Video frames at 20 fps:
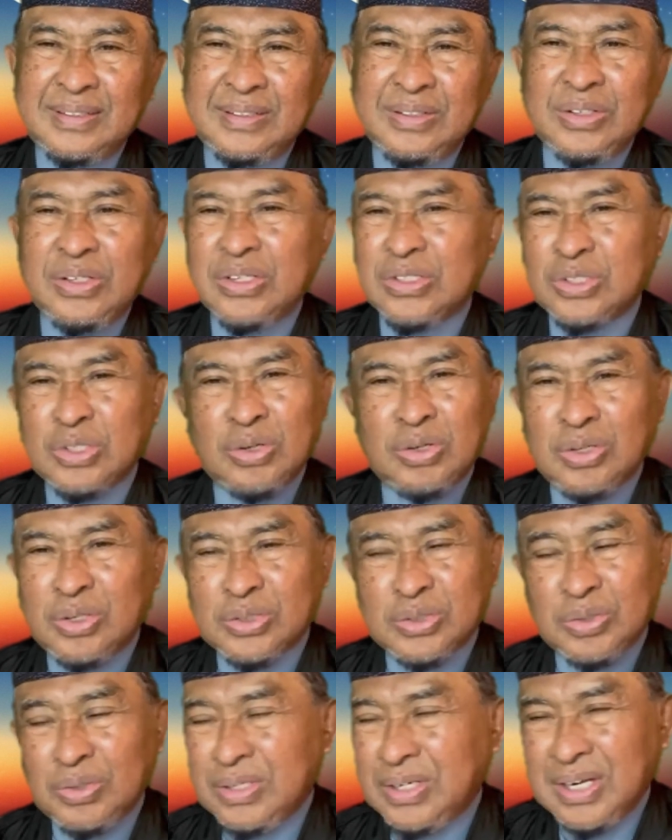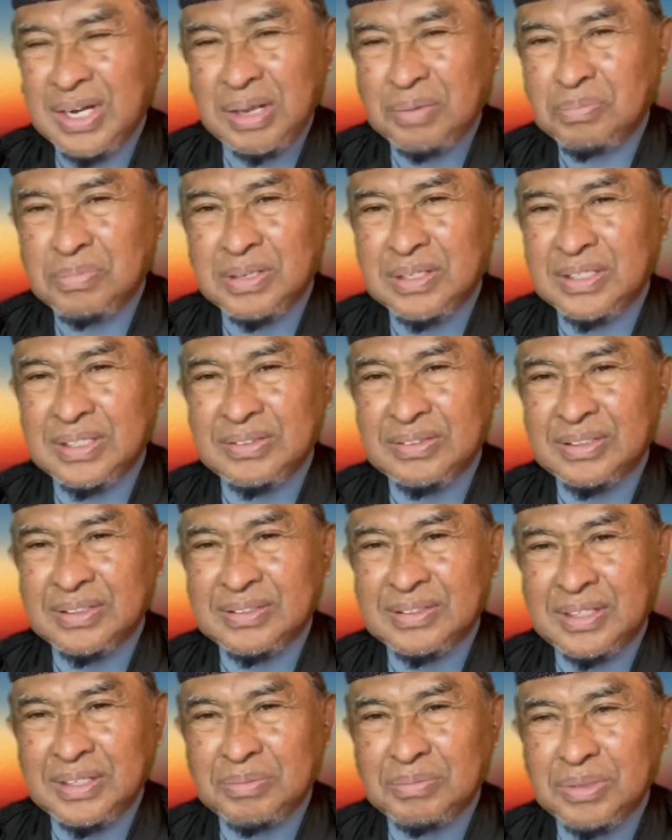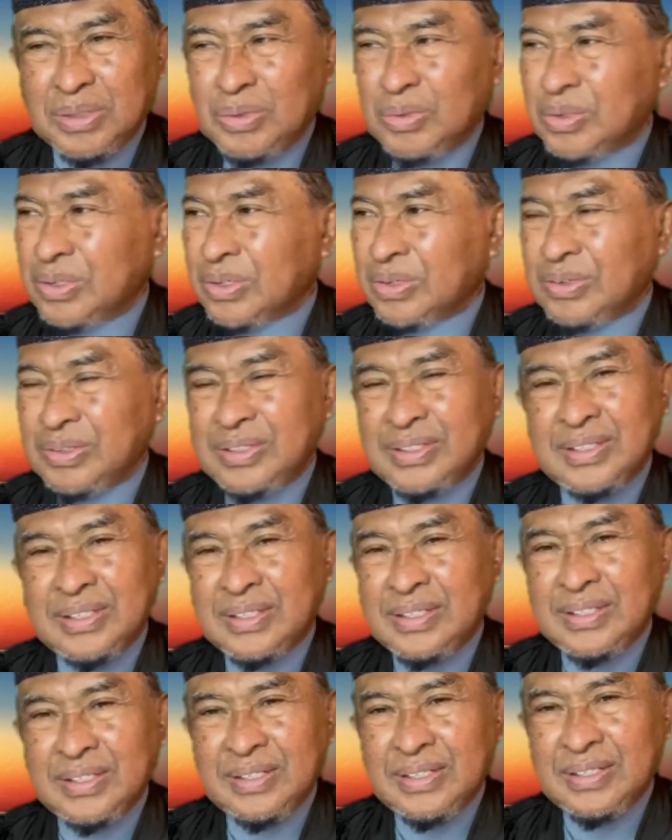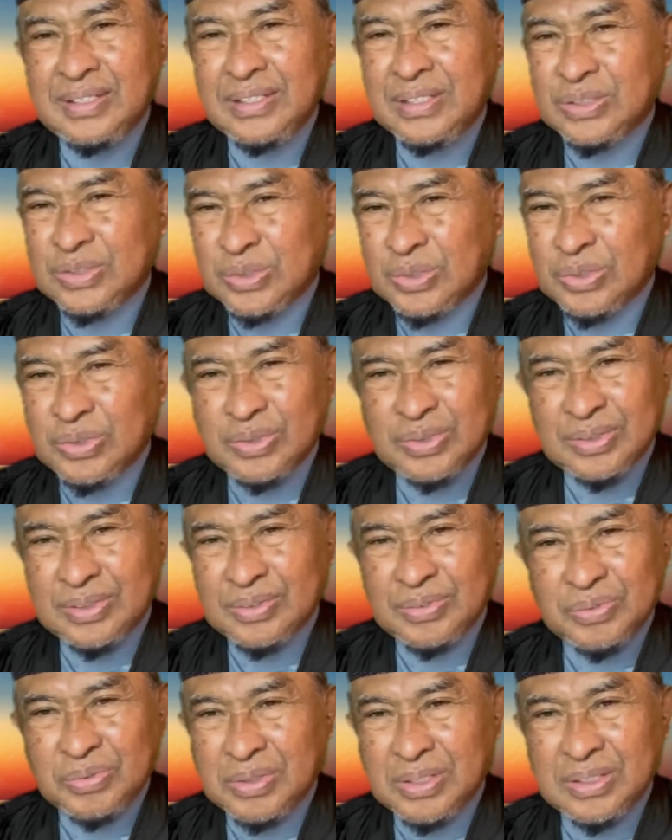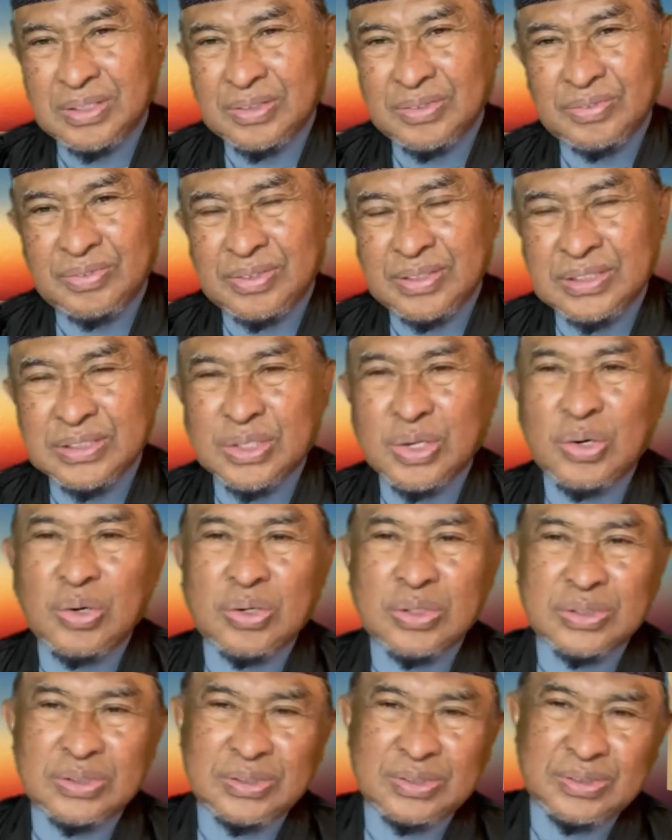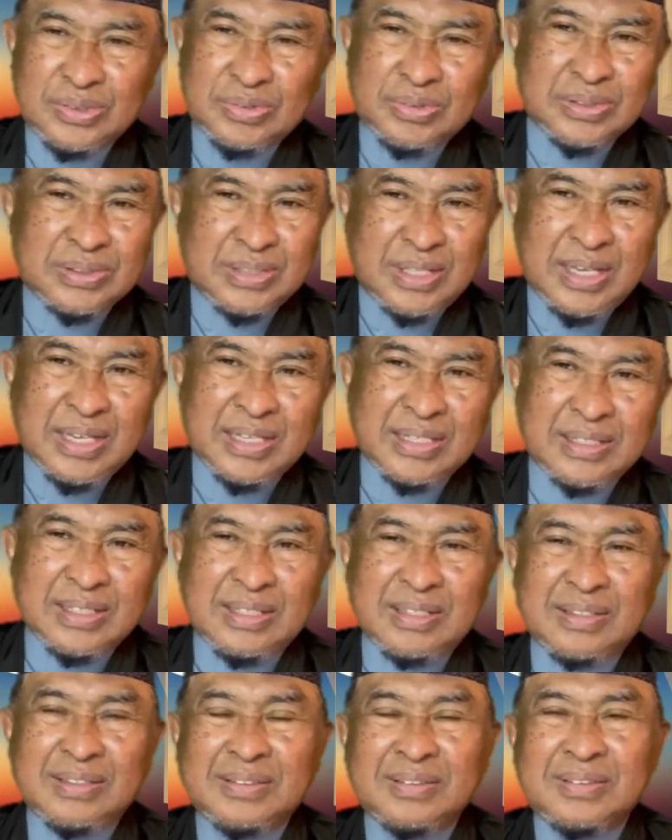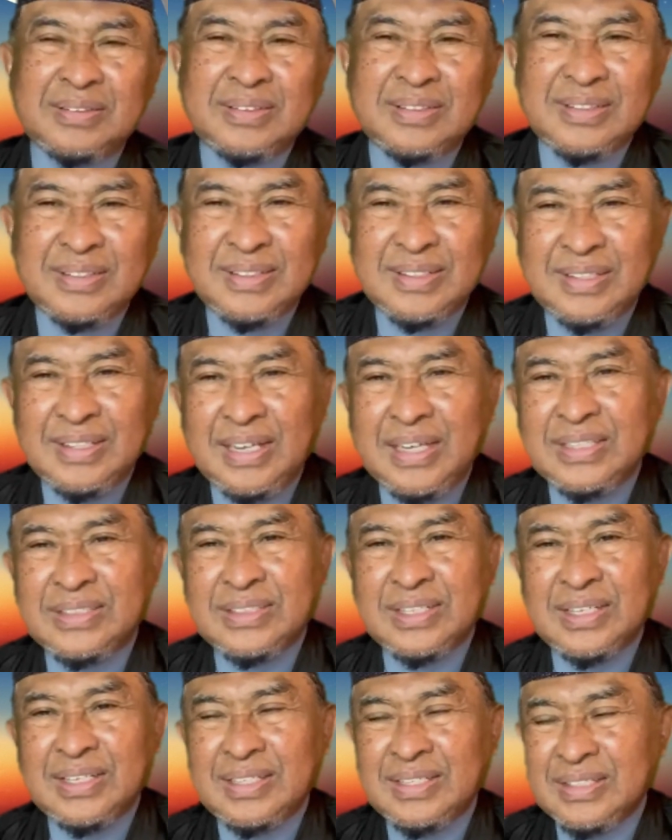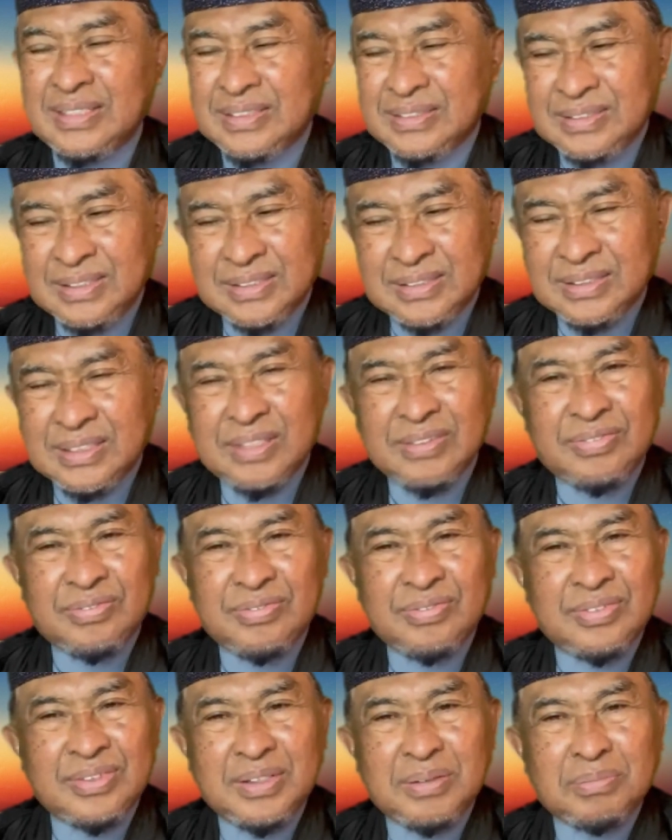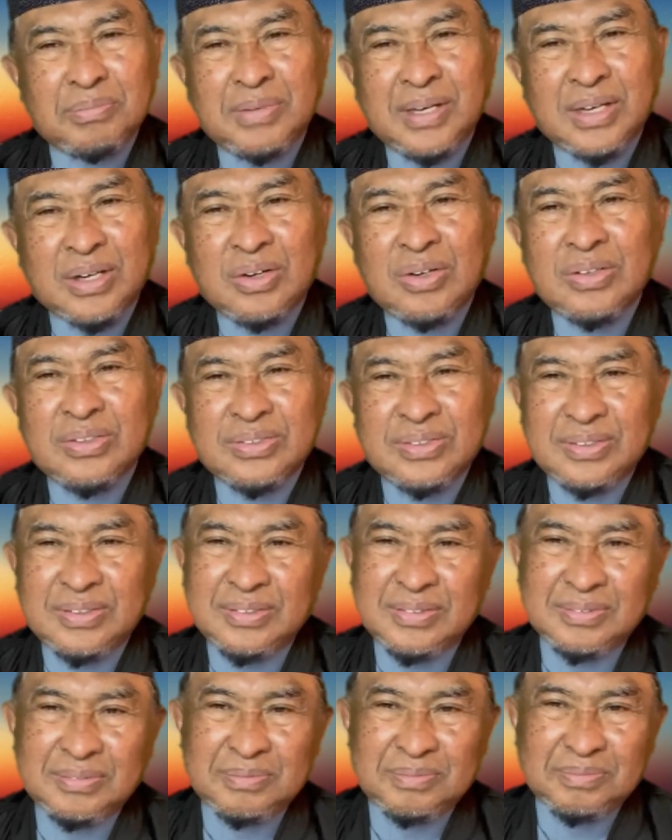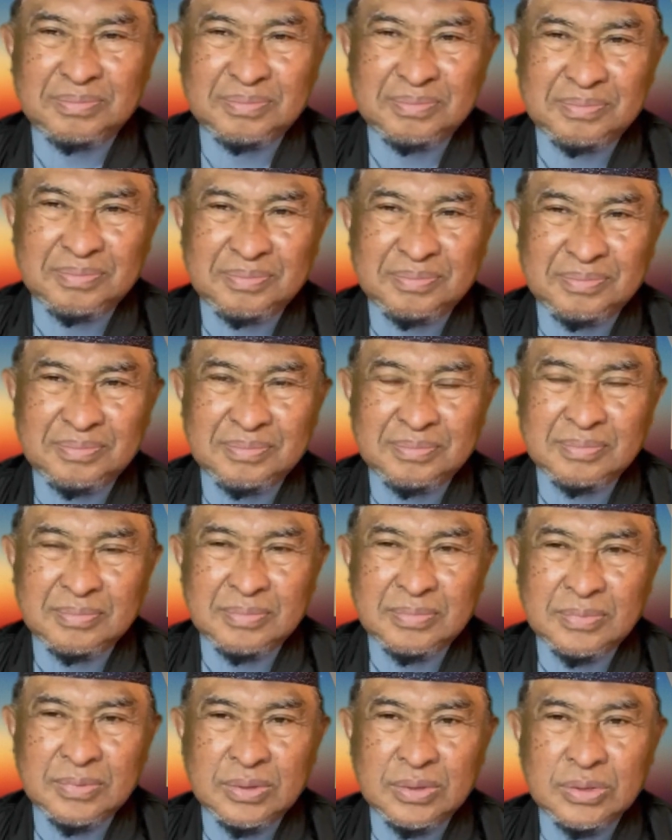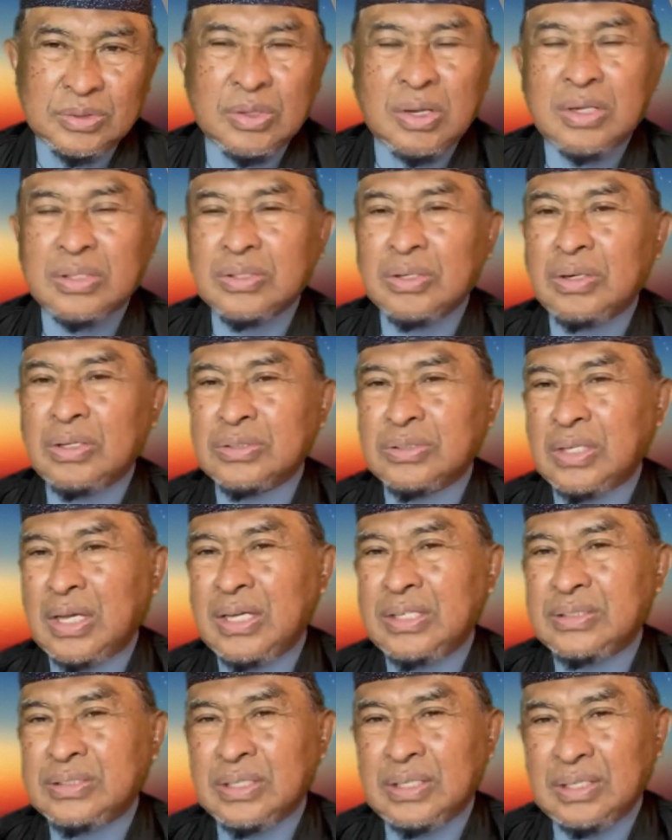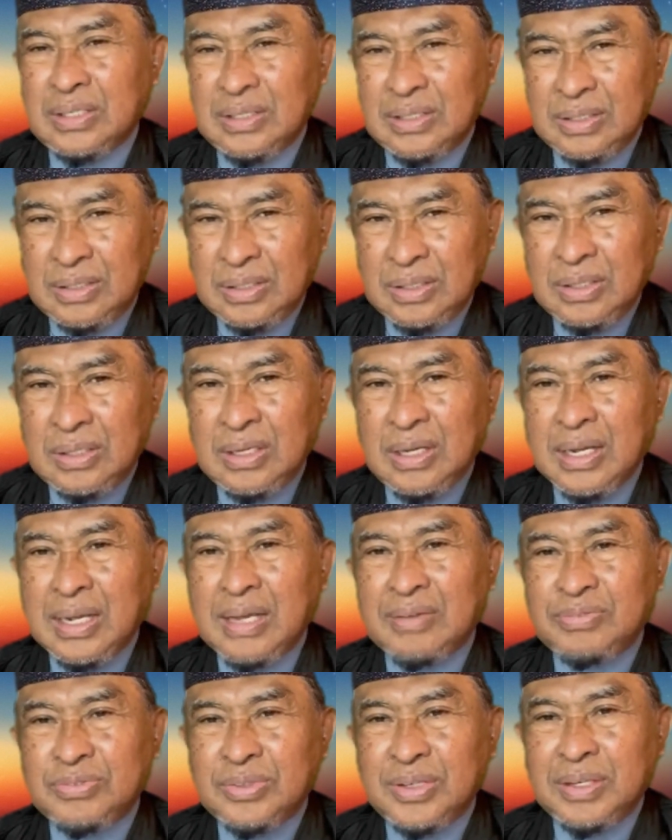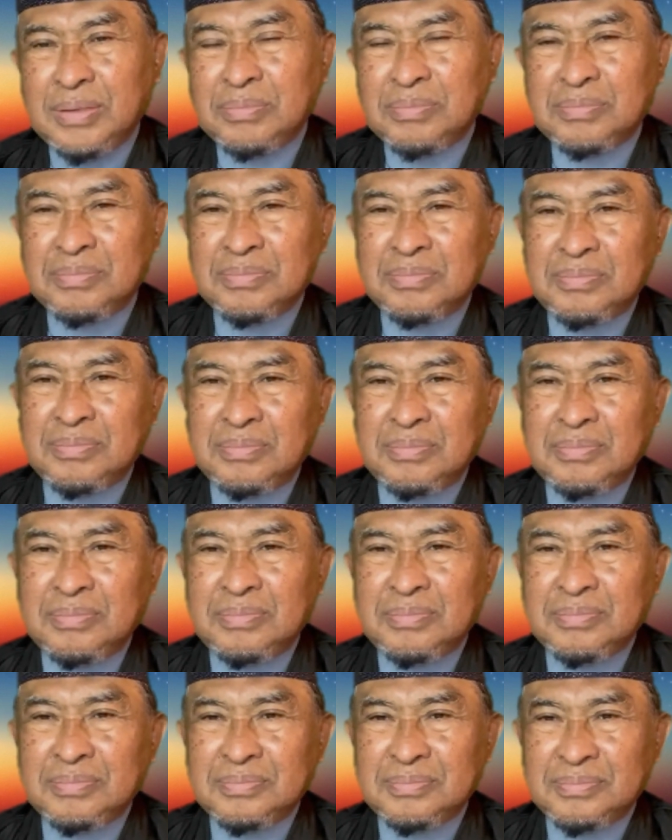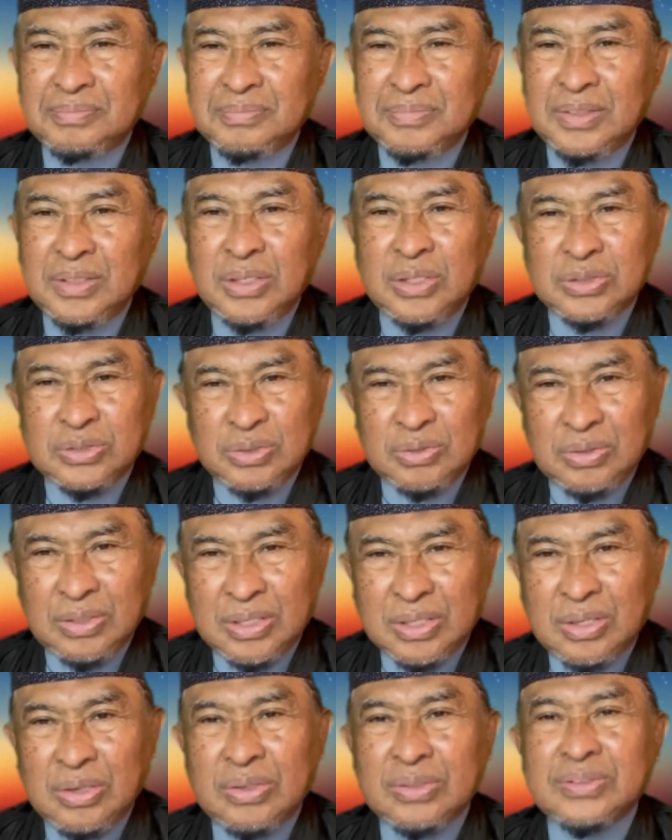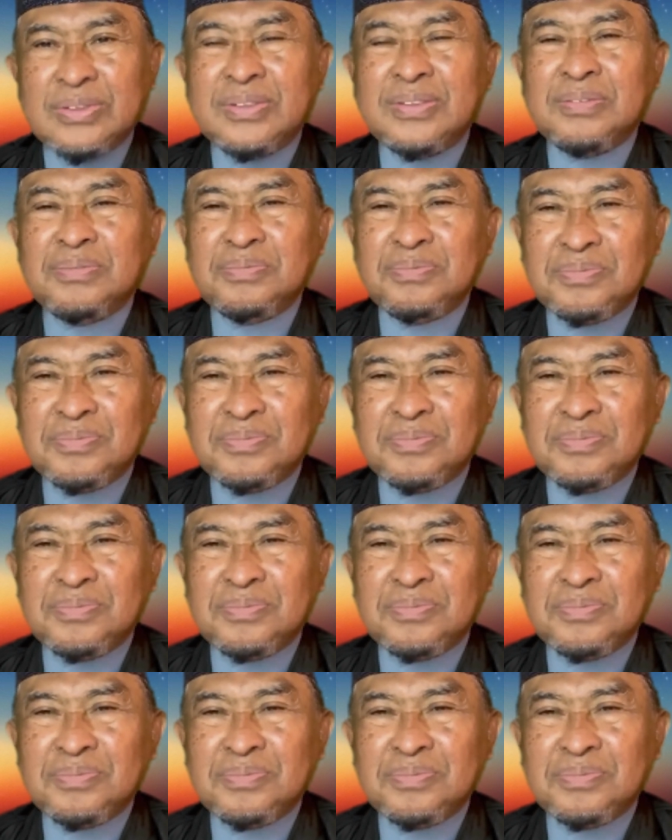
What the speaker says: Rasulullah didn't have money at the time. He looked around, he saw one of his clothes was hanging there. Aisha, just give him my clothes. So Aisha gave to him Rasulullah clothes.